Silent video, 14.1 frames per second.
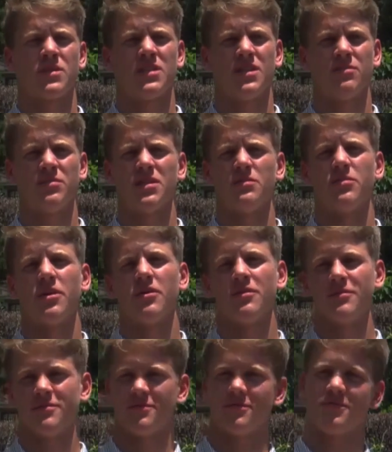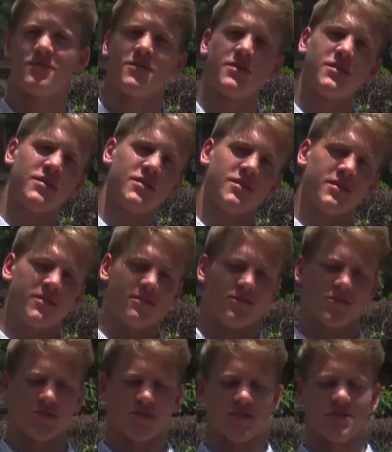Tim Tebow. For sure.